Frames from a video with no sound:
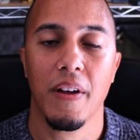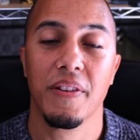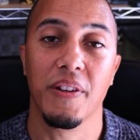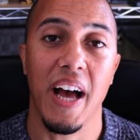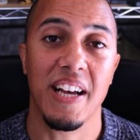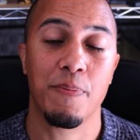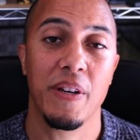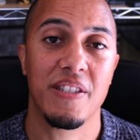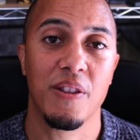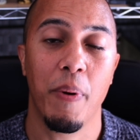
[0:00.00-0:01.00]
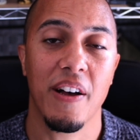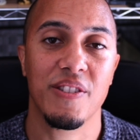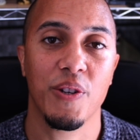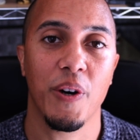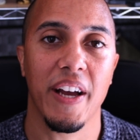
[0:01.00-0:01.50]
The last piece of the
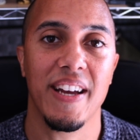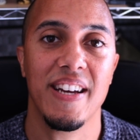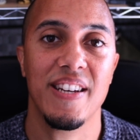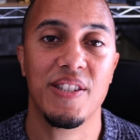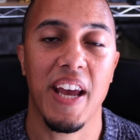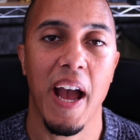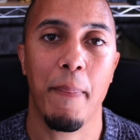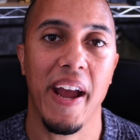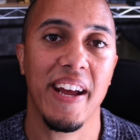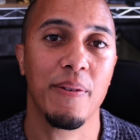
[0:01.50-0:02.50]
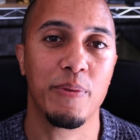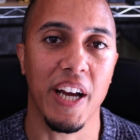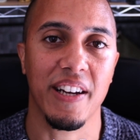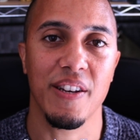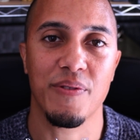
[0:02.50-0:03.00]
puzzle is campaign
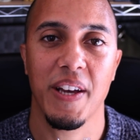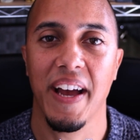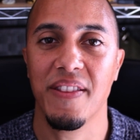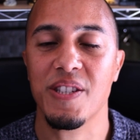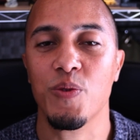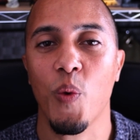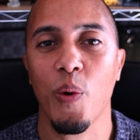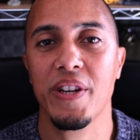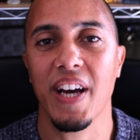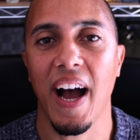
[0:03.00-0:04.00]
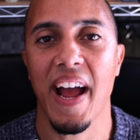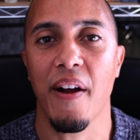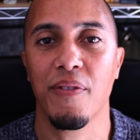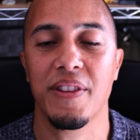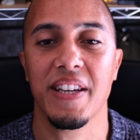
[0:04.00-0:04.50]
objectives, and this is where we tie
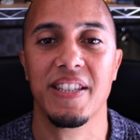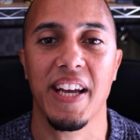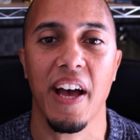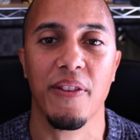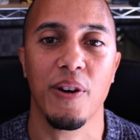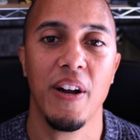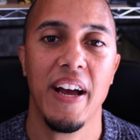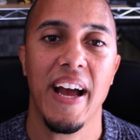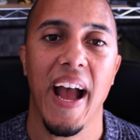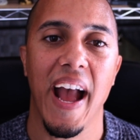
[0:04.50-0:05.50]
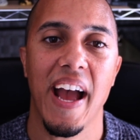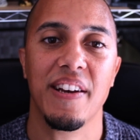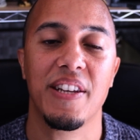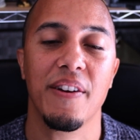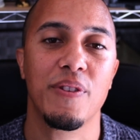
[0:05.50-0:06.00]
everything together
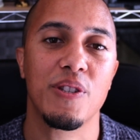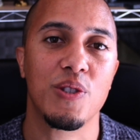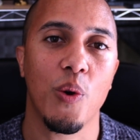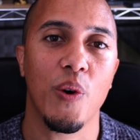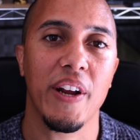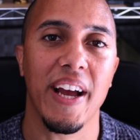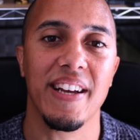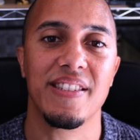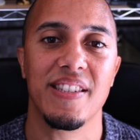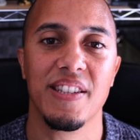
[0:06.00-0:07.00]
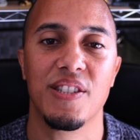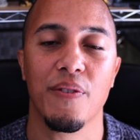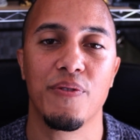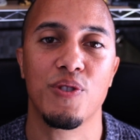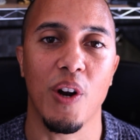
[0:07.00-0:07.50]
and give the story a sense
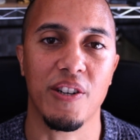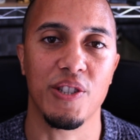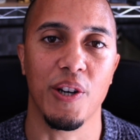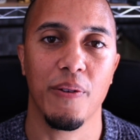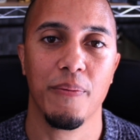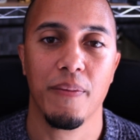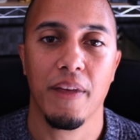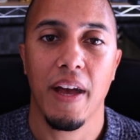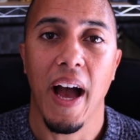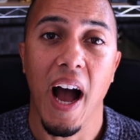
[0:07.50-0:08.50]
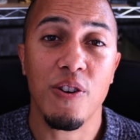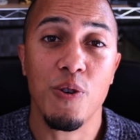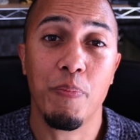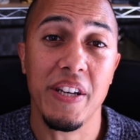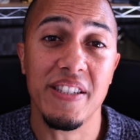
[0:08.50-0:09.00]
of structure. How do
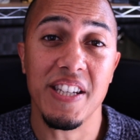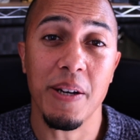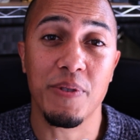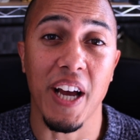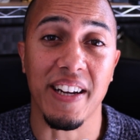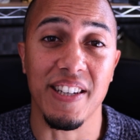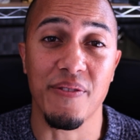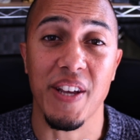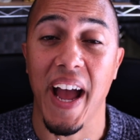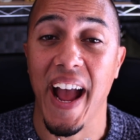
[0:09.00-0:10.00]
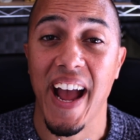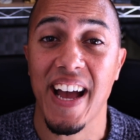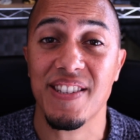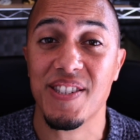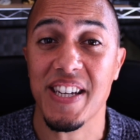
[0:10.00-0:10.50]
PC objectives
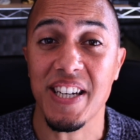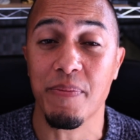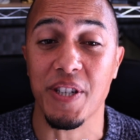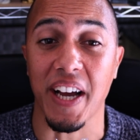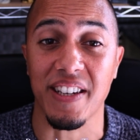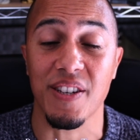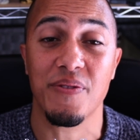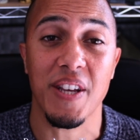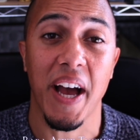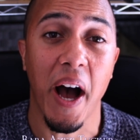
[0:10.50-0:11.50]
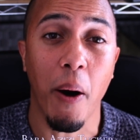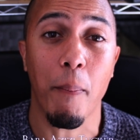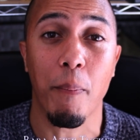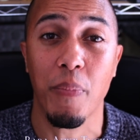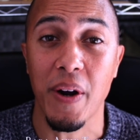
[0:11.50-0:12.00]
and scene objectives help
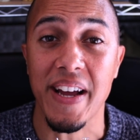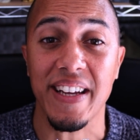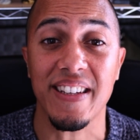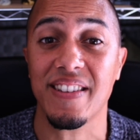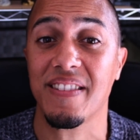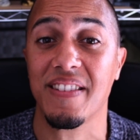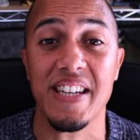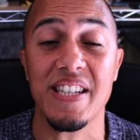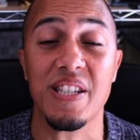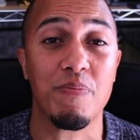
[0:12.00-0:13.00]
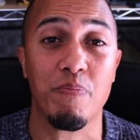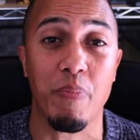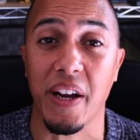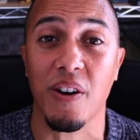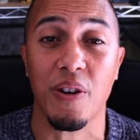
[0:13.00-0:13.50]
bring these
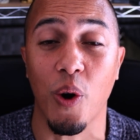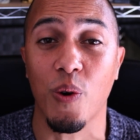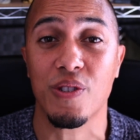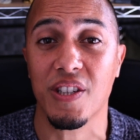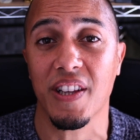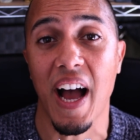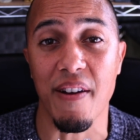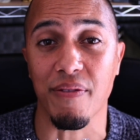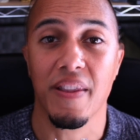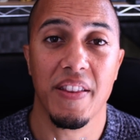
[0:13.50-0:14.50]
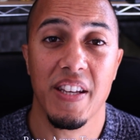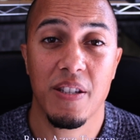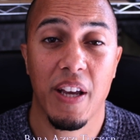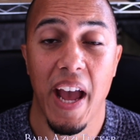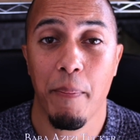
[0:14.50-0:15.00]
bigger goals to life? This
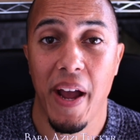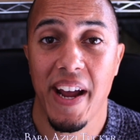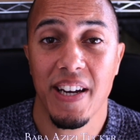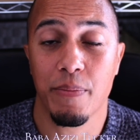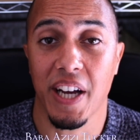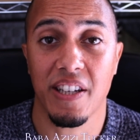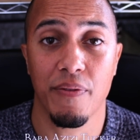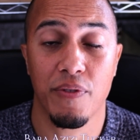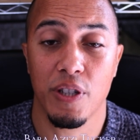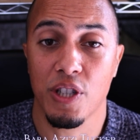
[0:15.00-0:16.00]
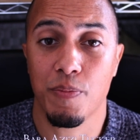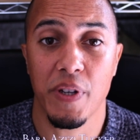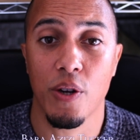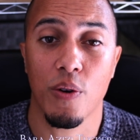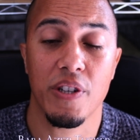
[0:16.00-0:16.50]
campaign objective could just be
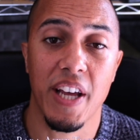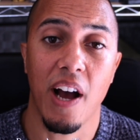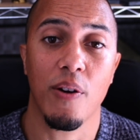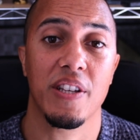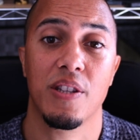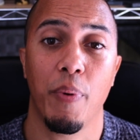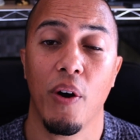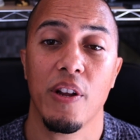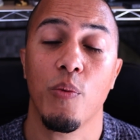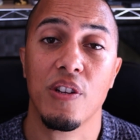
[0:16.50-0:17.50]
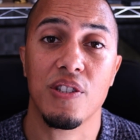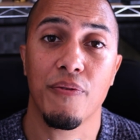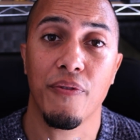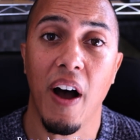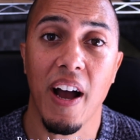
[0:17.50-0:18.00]
noted down as the party wants to
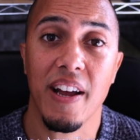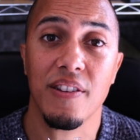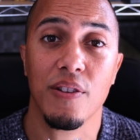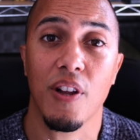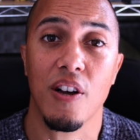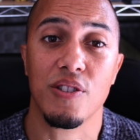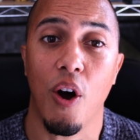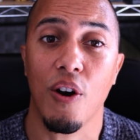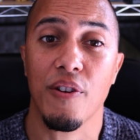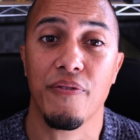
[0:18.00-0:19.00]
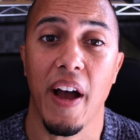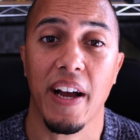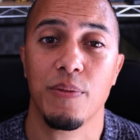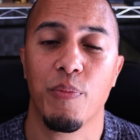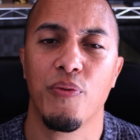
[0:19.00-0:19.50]
find the lost
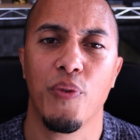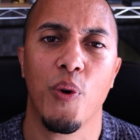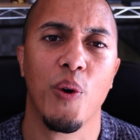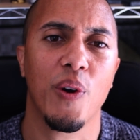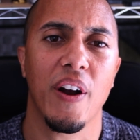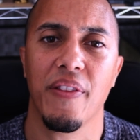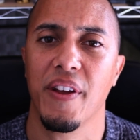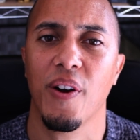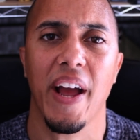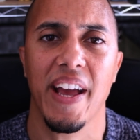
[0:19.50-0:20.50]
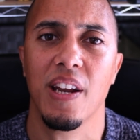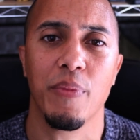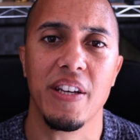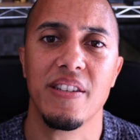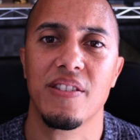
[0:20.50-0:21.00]
artifact before their
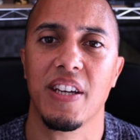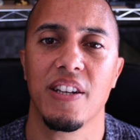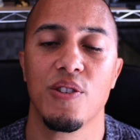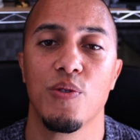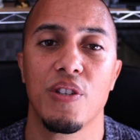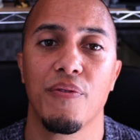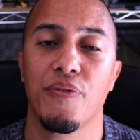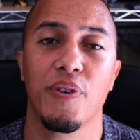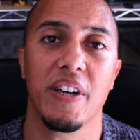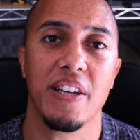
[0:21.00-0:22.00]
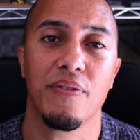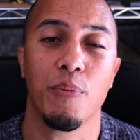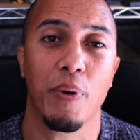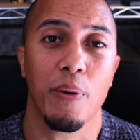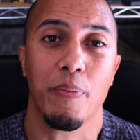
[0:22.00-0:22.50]
enemies can use it for evil
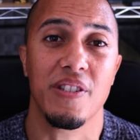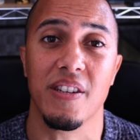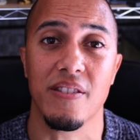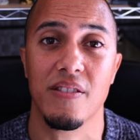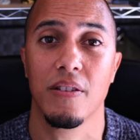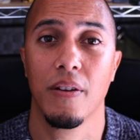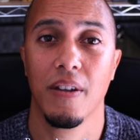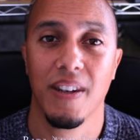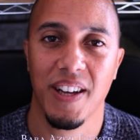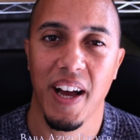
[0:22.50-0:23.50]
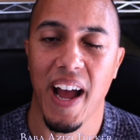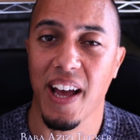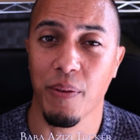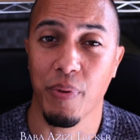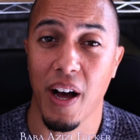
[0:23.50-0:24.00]
purposes.
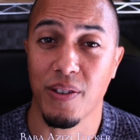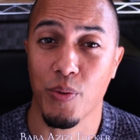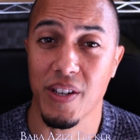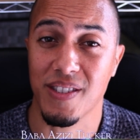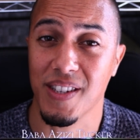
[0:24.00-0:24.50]
And the plot twist